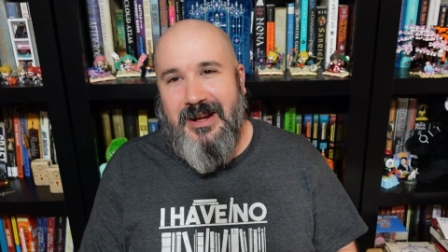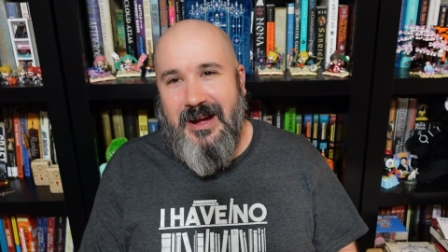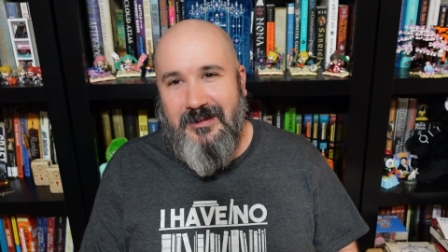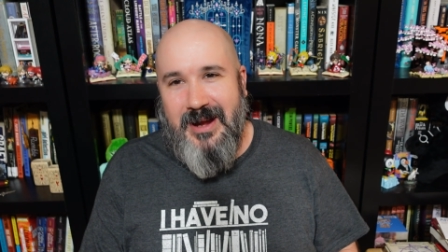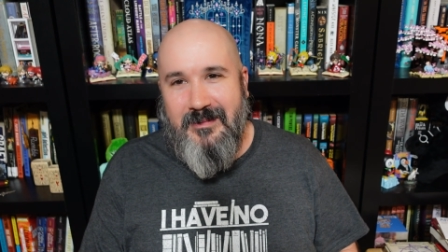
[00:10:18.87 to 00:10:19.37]

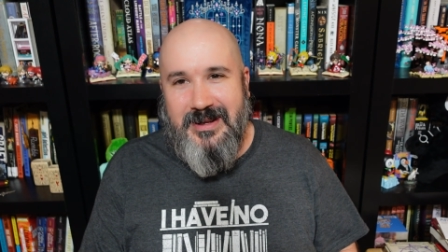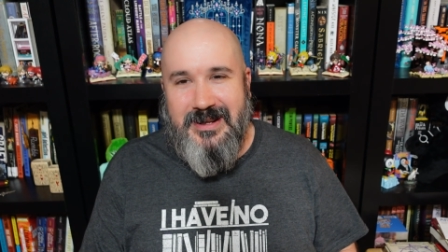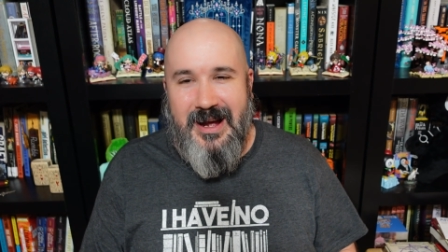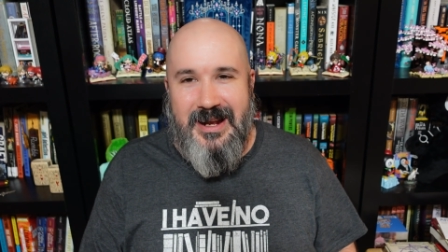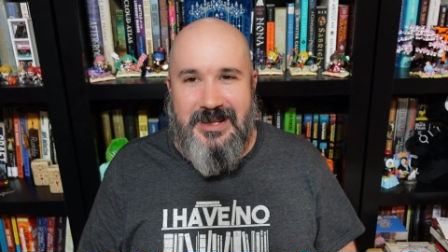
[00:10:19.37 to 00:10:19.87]
to comment
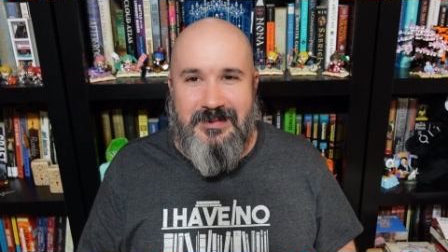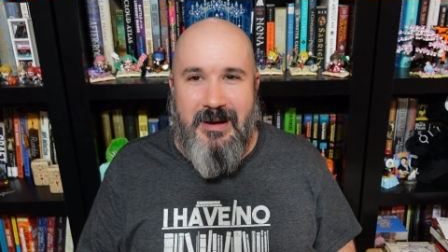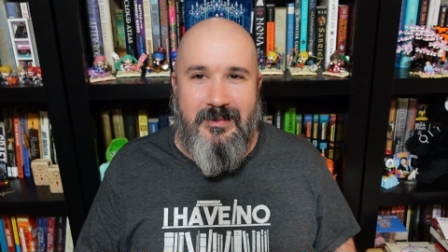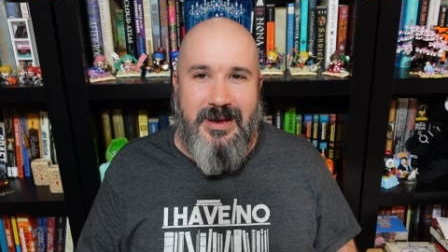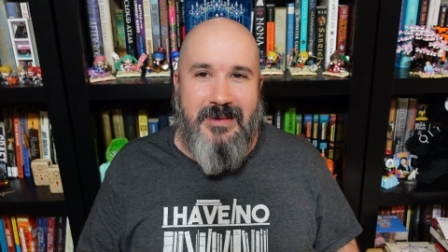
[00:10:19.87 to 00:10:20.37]
on is
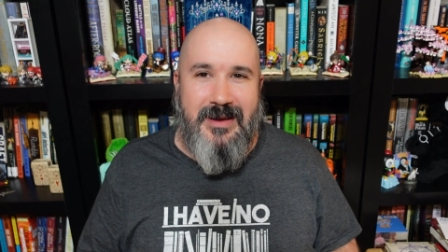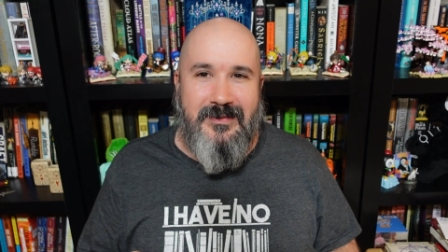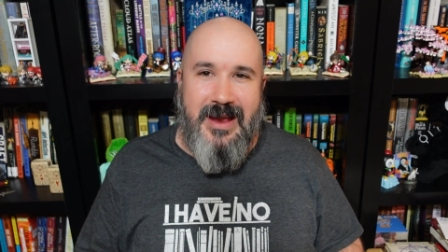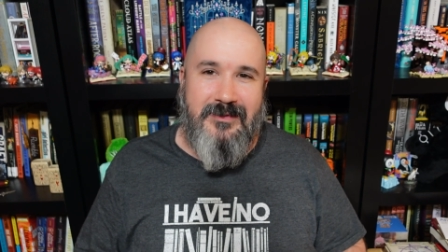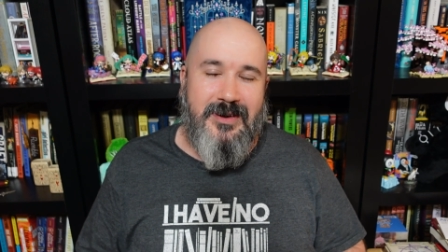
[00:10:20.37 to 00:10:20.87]
probably my
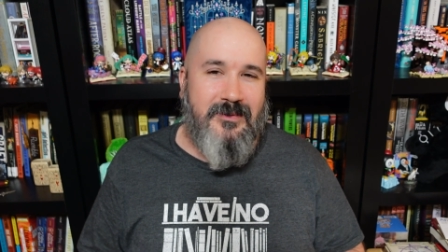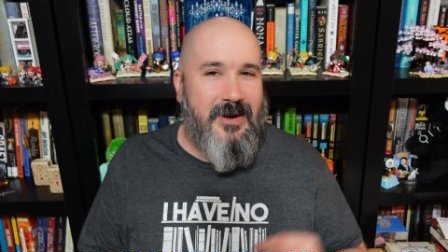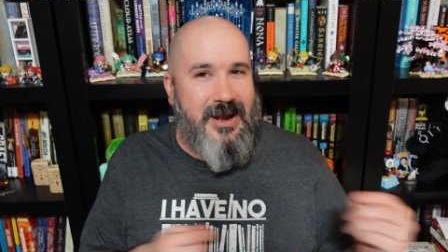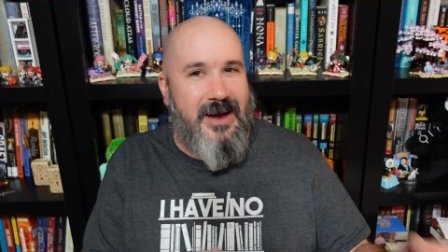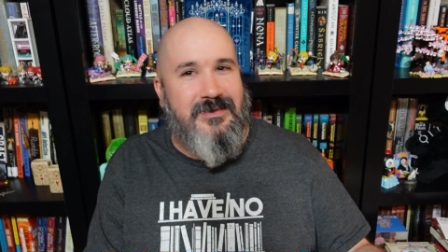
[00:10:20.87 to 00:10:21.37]
favorite
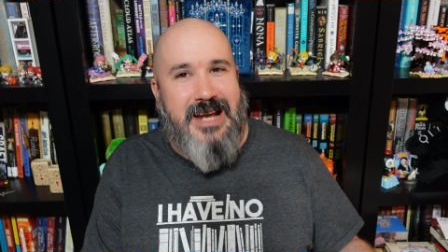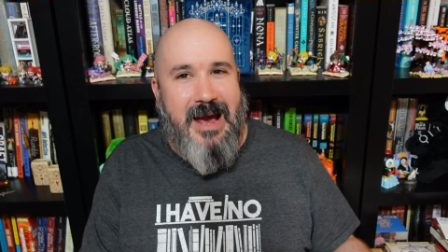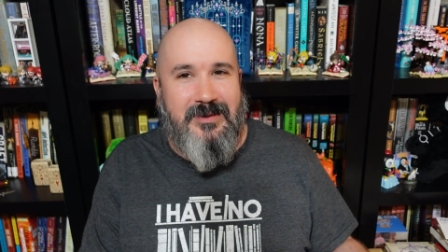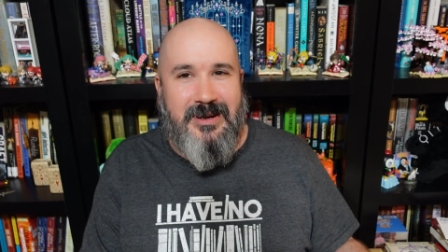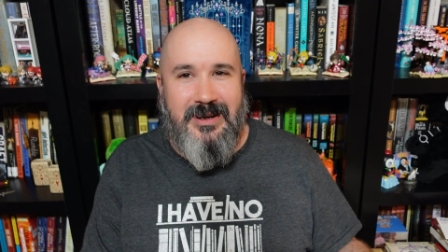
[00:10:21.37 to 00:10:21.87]
one-off
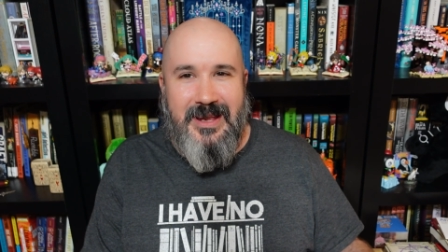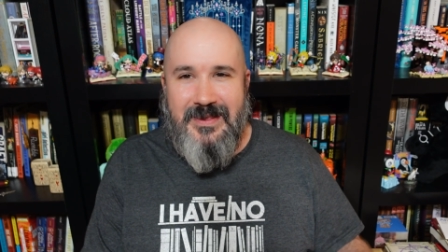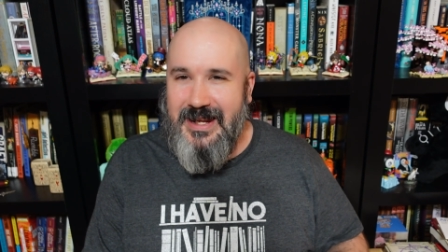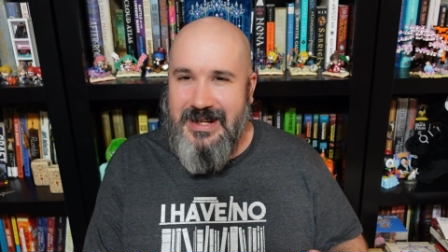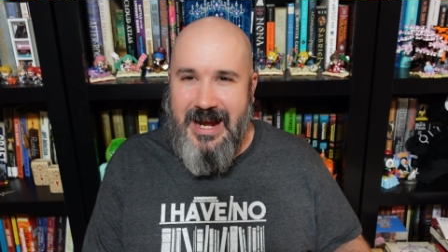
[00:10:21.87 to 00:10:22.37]
chapter in
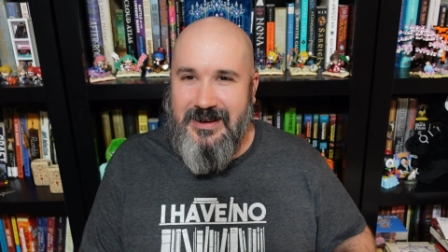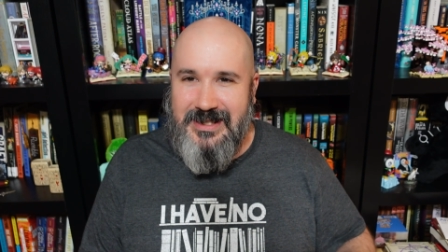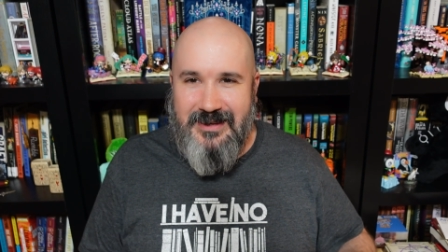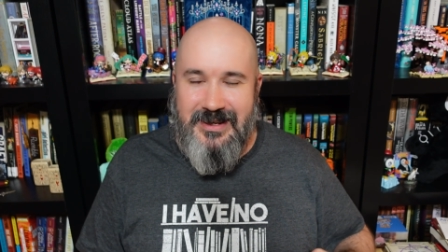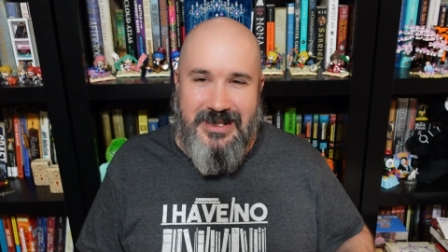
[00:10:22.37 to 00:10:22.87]
the entire
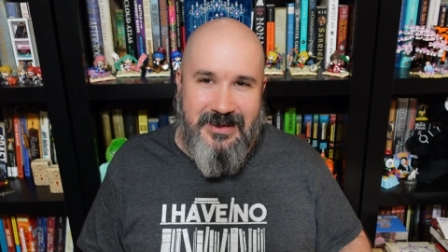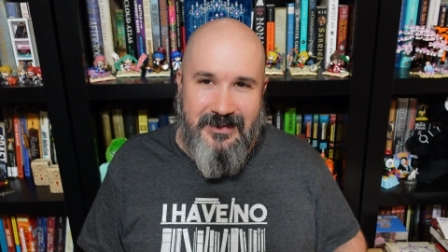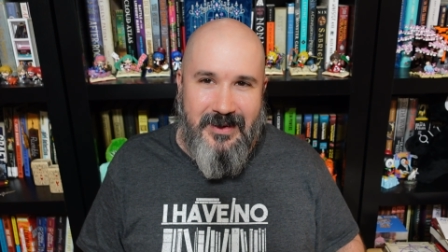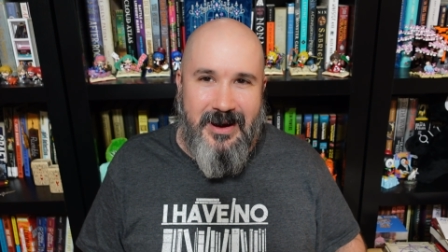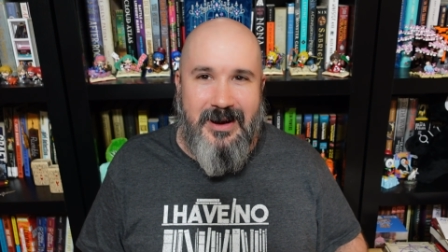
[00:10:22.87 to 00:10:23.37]
series so
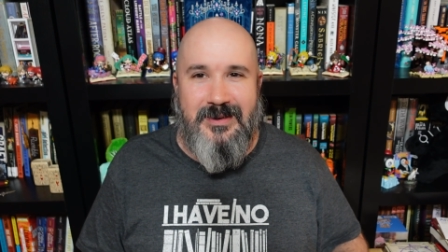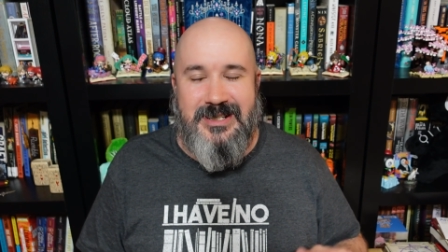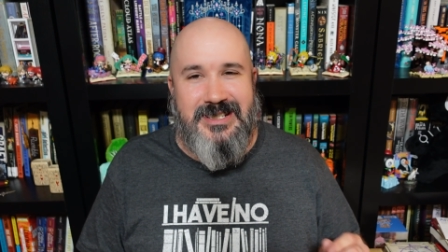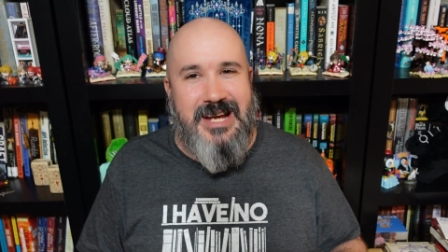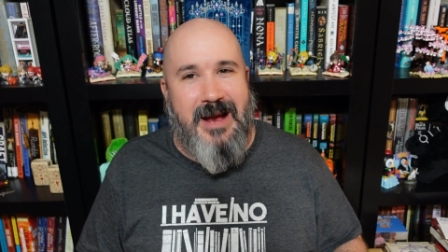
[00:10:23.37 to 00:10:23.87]
far, which
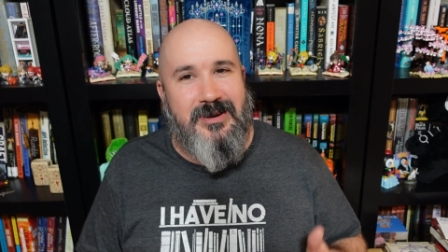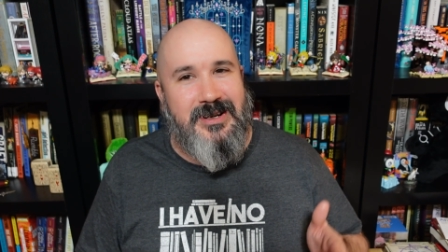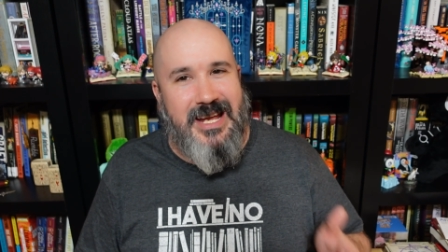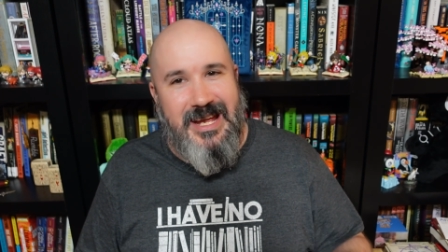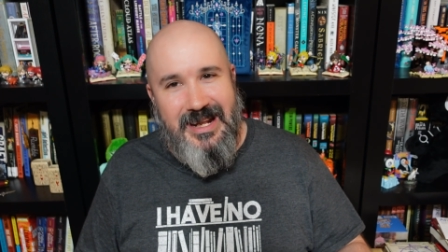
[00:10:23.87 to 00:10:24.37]
is chapter
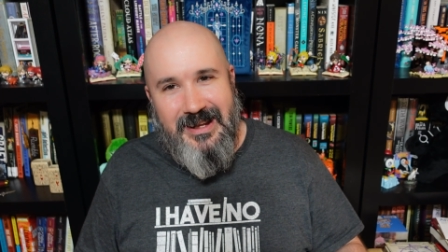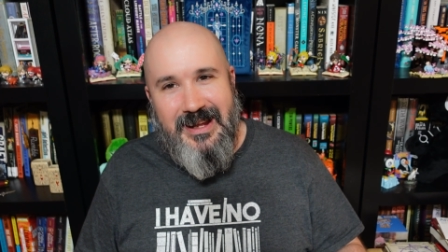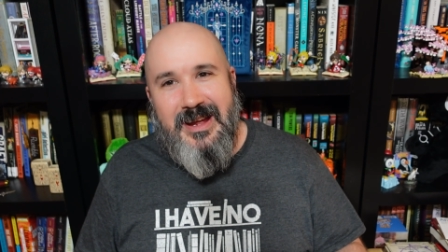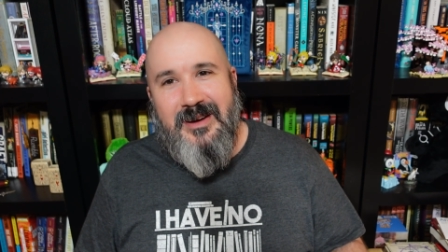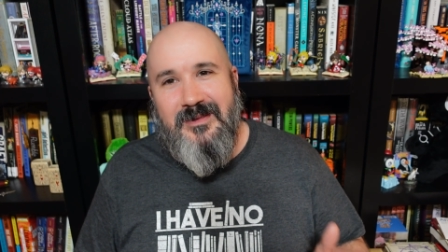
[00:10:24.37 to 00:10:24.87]
10,
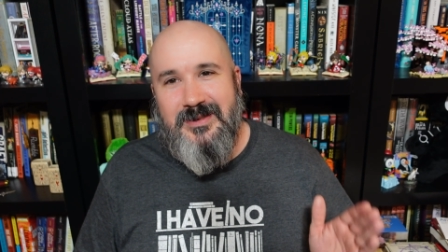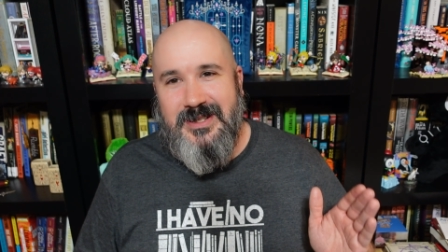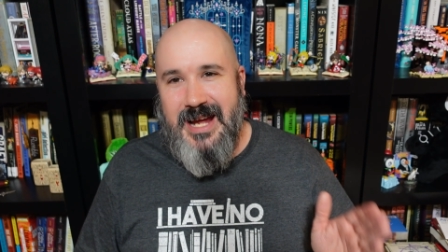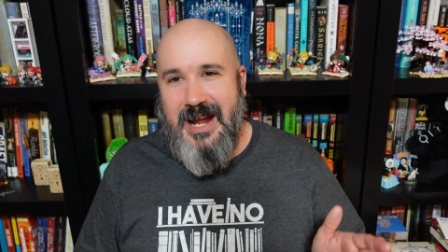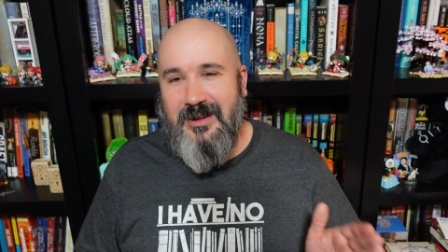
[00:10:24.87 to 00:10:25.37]
which was
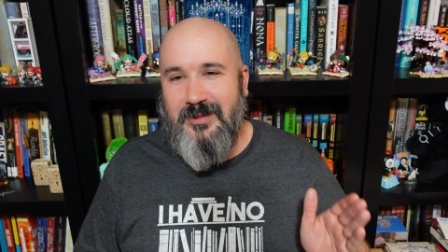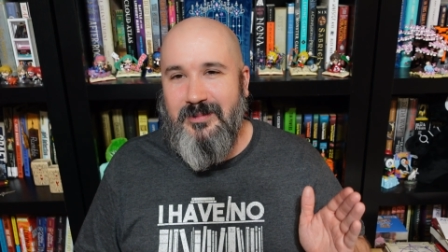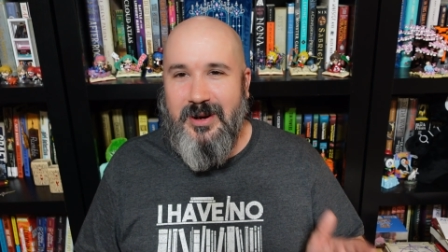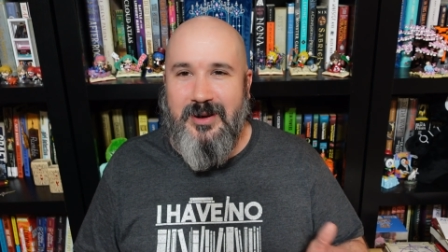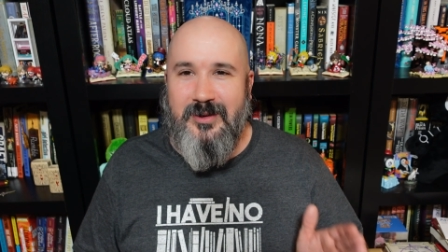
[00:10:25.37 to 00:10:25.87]
titled
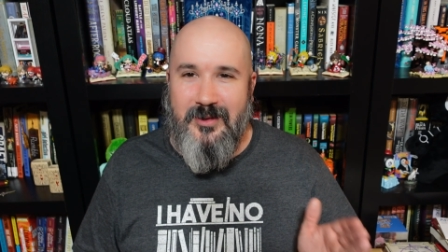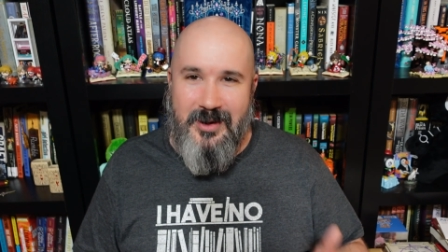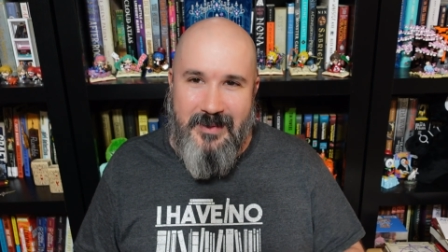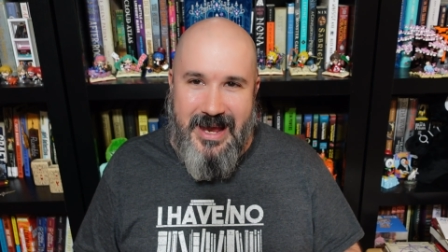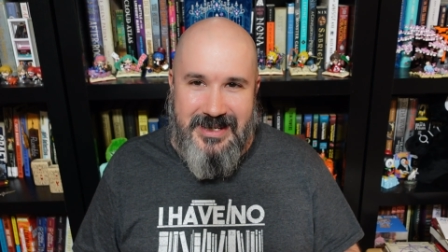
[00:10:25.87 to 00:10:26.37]
Book
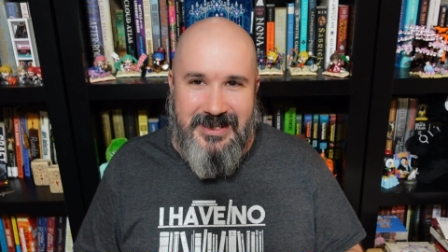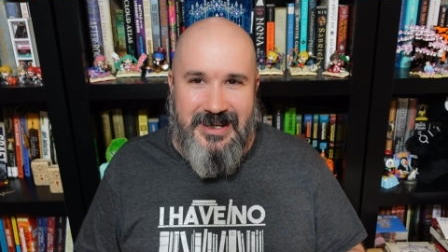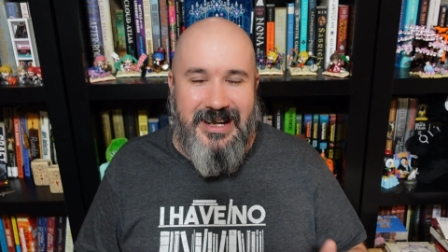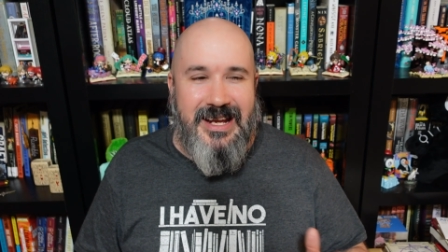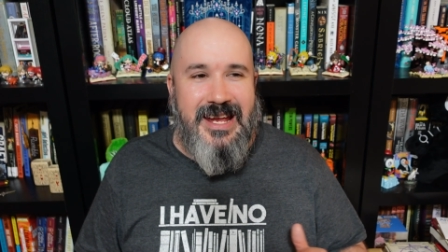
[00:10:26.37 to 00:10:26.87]

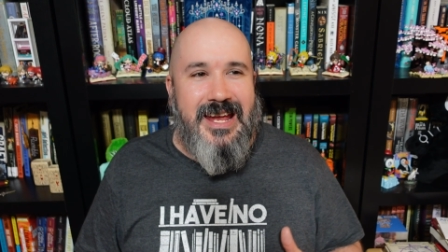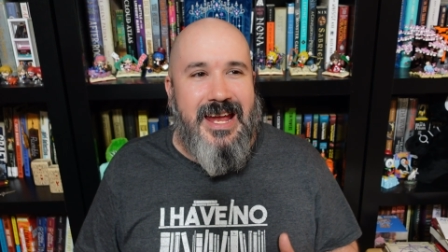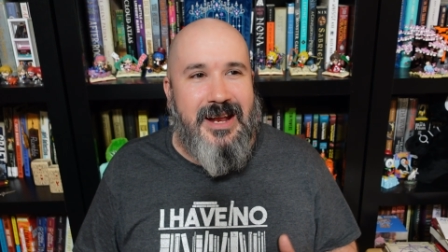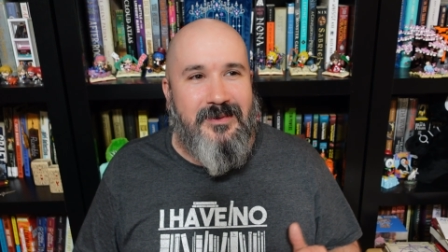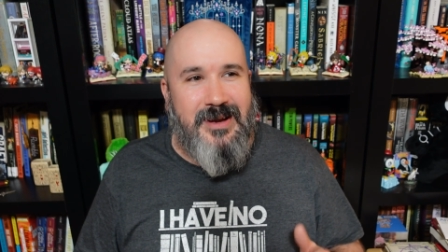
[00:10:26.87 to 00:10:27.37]
Quartermaster,
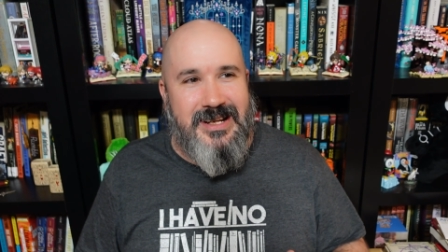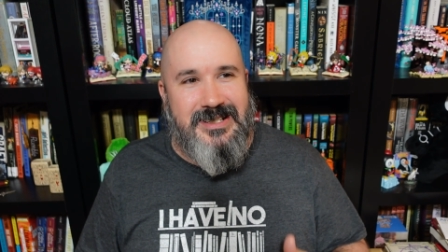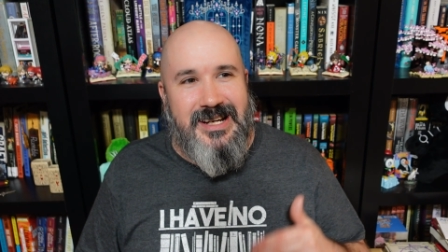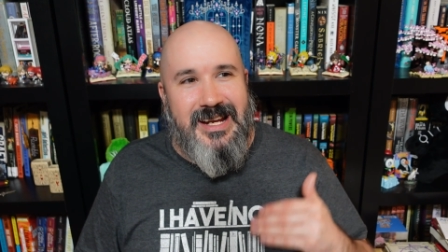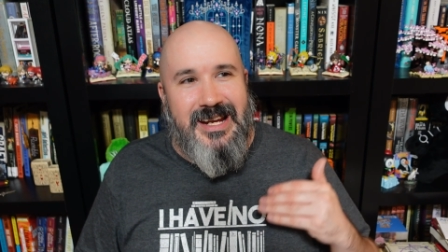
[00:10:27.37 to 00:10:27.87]
in which